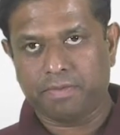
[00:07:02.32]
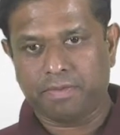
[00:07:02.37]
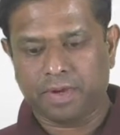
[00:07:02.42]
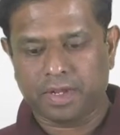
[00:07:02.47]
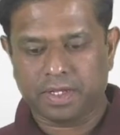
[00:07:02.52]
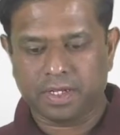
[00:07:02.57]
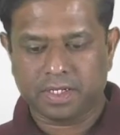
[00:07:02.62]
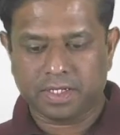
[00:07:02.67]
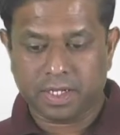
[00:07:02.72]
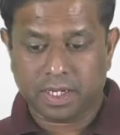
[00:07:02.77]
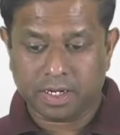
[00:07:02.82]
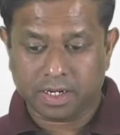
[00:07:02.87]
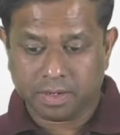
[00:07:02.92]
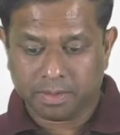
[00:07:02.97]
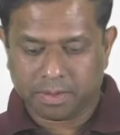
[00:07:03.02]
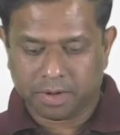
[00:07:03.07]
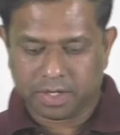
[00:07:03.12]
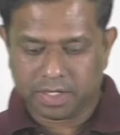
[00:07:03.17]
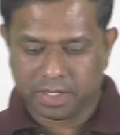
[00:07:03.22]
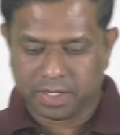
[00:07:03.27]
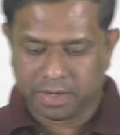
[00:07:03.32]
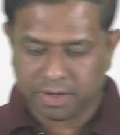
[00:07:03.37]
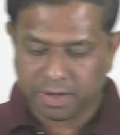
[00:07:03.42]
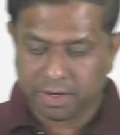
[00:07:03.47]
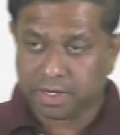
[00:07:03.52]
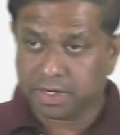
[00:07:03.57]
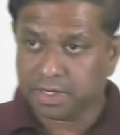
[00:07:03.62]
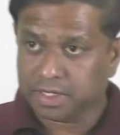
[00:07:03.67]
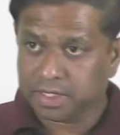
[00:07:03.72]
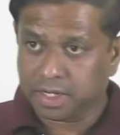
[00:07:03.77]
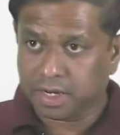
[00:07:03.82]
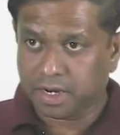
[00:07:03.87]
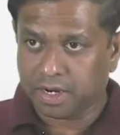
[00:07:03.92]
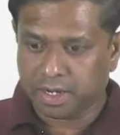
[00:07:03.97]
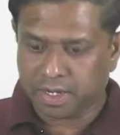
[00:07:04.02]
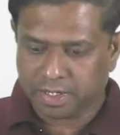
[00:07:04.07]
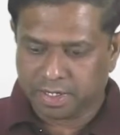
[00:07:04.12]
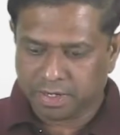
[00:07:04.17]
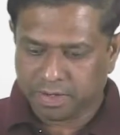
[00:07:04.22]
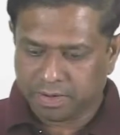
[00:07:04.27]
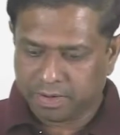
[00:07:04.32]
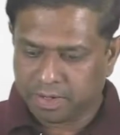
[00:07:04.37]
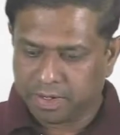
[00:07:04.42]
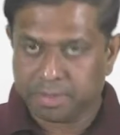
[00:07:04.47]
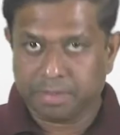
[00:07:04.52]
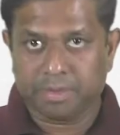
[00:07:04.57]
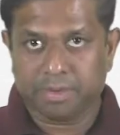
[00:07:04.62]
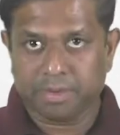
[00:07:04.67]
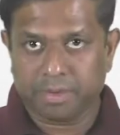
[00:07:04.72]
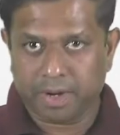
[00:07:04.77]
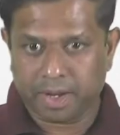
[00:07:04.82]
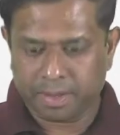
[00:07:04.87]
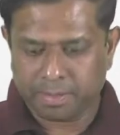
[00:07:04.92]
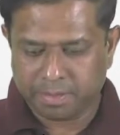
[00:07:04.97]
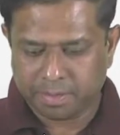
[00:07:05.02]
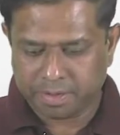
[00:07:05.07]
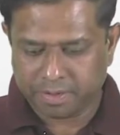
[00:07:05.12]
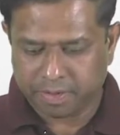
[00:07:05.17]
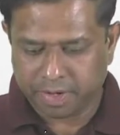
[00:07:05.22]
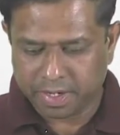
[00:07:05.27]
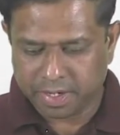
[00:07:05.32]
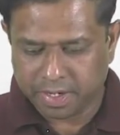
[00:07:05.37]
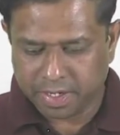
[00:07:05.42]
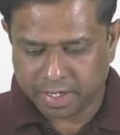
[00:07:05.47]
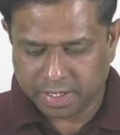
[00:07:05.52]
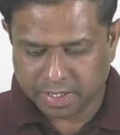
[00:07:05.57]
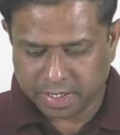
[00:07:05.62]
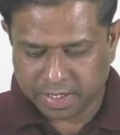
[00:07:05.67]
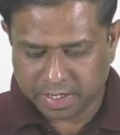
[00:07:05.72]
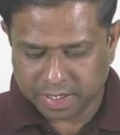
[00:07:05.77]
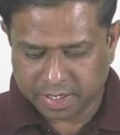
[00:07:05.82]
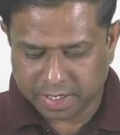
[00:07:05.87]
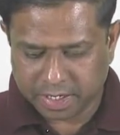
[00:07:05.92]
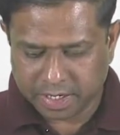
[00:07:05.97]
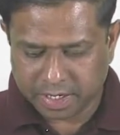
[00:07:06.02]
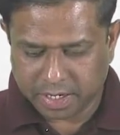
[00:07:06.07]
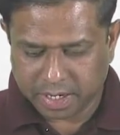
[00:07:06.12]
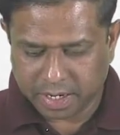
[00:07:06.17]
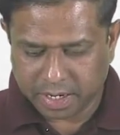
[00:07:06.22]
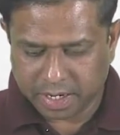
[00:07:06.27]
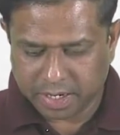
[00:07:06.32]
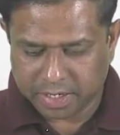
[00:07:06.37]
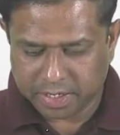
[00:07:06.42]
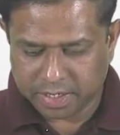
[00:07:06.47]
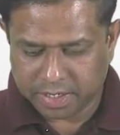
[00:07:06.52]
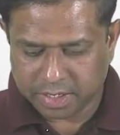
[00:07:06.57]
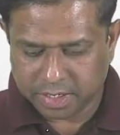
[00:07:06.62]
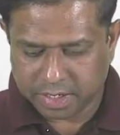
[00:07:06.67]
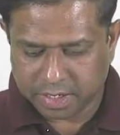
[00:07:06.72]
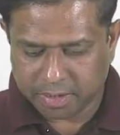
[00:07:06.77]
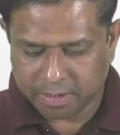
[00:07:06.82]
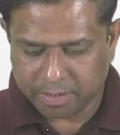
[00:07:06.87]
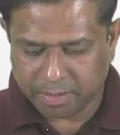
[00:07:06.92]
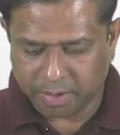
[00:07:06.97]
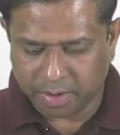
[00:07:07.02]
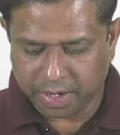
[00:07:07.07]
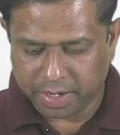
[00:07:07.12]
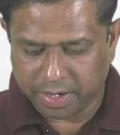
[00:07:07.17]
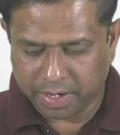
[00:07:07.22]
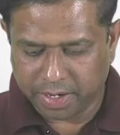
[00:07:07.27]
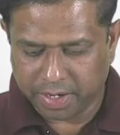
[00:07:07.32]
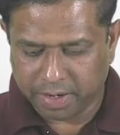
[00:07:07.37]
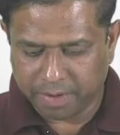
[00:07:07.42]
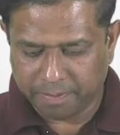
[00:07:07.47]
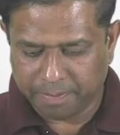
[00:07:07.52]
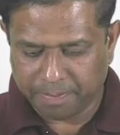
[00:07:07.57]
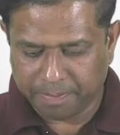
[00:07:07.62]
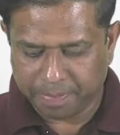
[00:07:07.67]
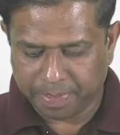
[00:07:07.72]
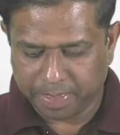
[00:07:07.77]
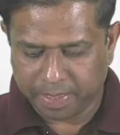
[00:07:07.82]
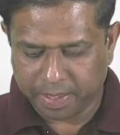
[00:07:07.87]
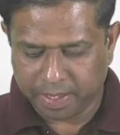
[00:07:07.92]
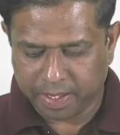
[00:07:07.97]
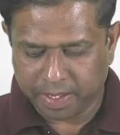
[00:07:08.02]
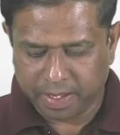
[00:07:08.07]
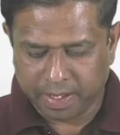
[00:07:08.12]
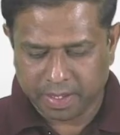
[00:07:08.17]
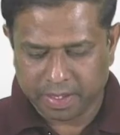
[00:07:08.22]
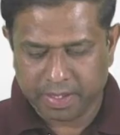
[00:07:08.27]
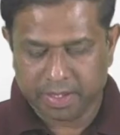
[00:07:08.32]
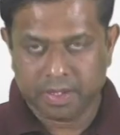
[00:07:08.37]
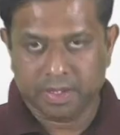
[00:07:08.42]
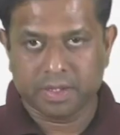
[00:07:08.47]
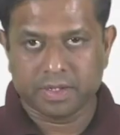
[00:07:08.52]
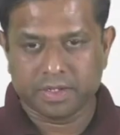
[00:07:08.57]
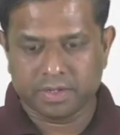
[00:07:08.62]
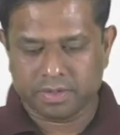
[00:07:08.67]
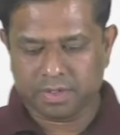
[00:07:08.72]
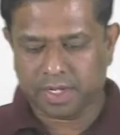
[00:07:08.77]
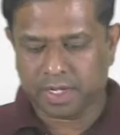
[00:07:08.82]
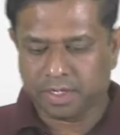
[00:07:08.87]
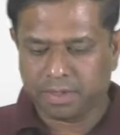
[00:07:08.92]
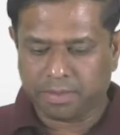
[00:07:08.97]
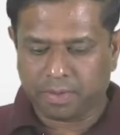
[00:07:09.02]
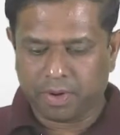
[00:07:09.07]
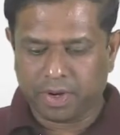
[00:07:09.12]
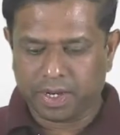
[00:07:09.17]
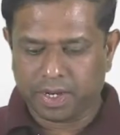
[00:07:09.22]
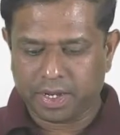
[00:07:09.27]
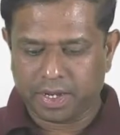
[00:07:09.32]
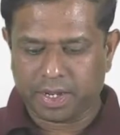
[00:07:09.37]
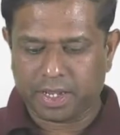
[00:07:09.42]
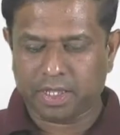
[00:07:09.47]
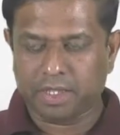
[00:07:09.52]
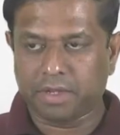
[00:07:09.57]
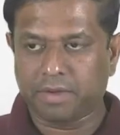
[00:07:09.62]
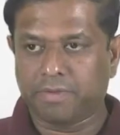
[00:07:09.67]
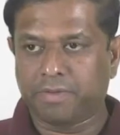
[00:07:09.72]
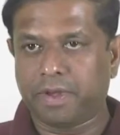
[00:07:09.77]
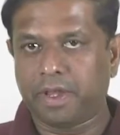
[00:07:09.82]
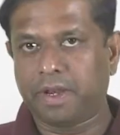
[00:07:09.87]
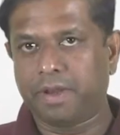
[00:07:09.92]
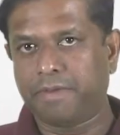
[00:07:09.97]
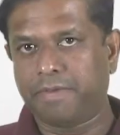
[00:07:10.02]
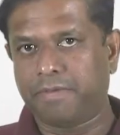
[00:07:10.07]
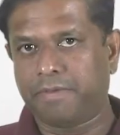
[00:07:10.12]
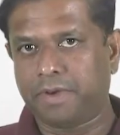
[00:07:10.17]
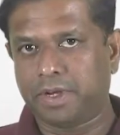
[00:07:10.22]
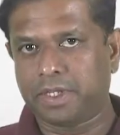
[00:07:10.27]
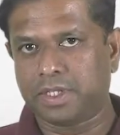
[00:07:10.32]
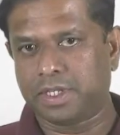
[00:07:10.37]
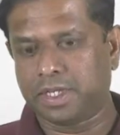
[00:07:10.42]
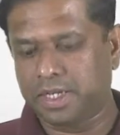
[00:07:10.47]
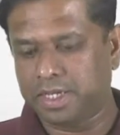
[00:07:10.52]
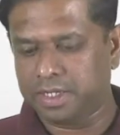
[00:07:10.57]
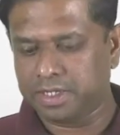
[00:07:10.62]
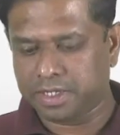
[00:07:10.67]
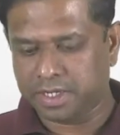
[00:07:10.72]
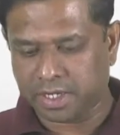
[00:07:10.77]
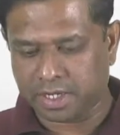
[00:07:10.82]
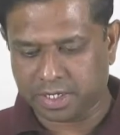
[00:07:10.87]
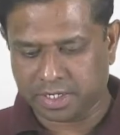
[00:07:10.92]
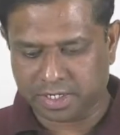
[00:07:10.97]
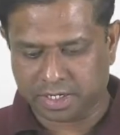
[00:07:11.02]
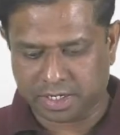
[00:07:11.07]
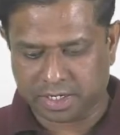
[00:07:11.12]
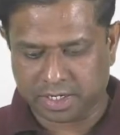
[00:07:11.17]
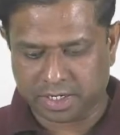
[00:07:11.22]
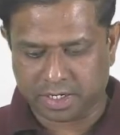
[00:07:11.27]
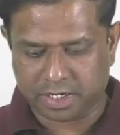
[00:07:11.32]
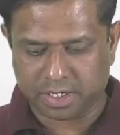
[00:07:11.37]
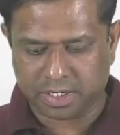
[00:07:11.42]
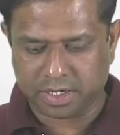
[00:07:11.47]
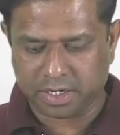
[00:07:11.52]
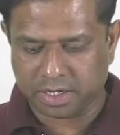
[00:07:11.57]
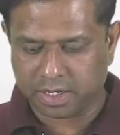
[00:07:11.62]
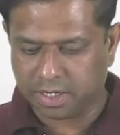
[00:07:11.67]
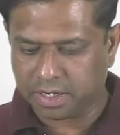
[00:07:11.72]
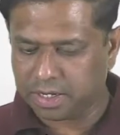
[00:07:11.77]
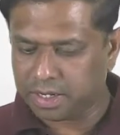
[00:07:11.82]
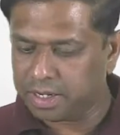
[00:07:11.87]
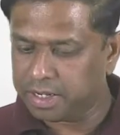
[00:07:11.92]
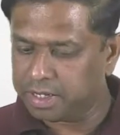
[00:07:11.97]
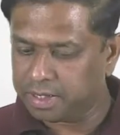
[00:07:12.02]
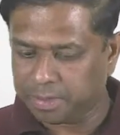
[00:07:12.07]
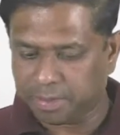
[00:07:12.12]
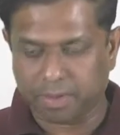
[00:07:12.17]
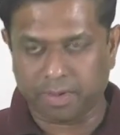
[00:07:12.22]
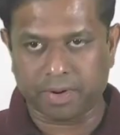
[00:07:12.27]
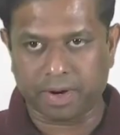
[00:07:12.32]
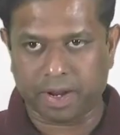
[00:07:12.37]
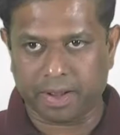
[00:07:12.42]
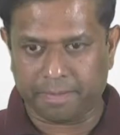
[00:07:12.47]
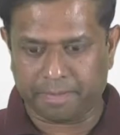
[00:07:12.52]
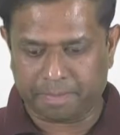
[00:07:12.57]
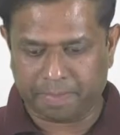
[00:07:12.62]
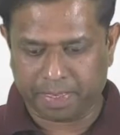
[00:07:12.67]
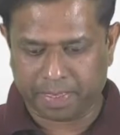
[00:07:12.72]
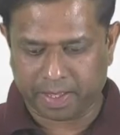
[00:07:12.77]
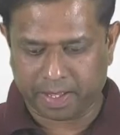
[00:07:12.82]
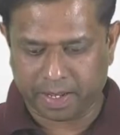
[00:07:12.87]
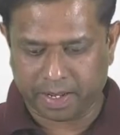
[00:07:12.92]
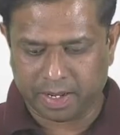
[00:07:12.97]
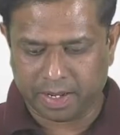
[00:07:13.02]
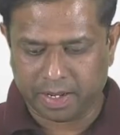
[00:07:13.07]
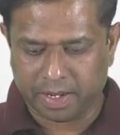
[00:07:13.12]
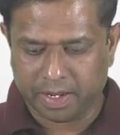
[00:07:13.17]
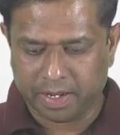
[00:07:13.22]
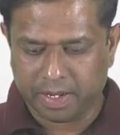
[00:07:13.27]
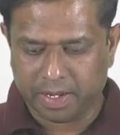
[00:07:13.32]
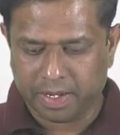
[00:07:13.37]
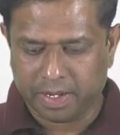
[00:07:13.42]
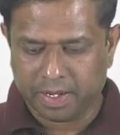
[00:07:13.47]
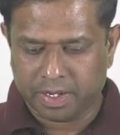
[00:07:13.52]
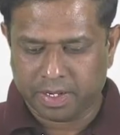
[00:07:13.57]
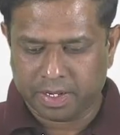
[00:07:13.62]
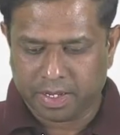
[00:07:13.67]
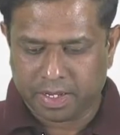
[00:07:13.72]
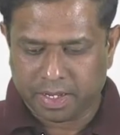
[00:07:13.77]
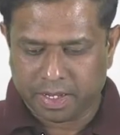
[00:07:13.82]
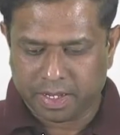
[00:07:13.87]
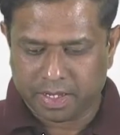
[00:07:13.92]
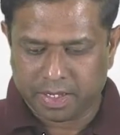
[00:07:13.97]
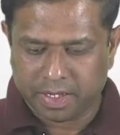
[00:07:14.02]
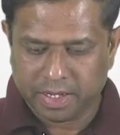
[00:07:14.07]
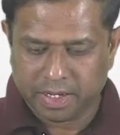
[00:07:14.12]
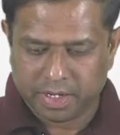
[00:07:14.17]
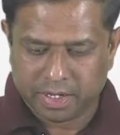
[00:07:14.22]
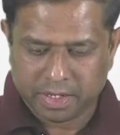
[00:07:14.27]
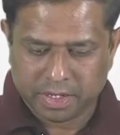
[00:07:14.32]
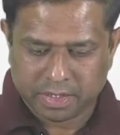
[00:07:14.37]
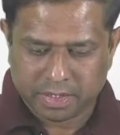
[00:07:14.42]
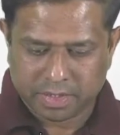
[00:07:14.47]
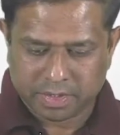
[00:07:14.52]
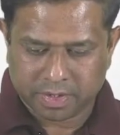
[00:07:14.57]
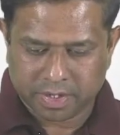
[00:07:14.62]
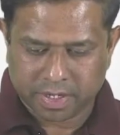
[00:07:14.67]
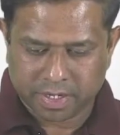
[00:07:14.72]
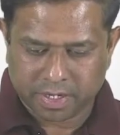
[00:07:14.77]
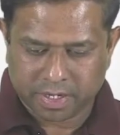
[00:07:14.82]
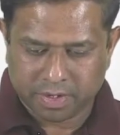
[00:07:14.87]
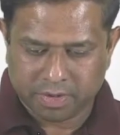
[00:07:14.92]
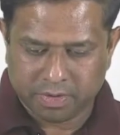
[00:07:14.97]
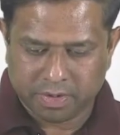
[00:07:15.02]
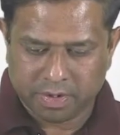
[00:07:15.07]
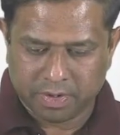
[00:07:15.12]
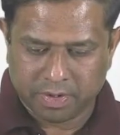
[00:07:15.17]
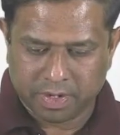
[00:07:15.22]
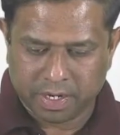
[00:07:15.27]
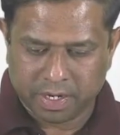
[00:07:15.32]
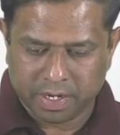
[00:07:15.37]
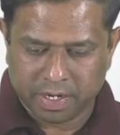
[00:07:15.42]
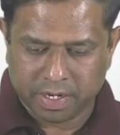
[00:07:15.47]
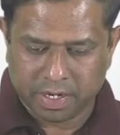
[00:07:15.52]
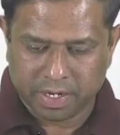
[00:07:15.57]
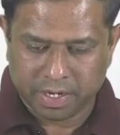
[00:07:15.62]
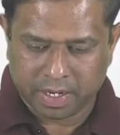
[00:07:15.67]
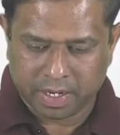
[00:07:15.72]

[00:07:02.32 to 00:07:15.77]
when the central processing unit start executing the program, so what it does is it has a pointer, so that's pointing at the very first instruction in the program, okay? And then so control unit,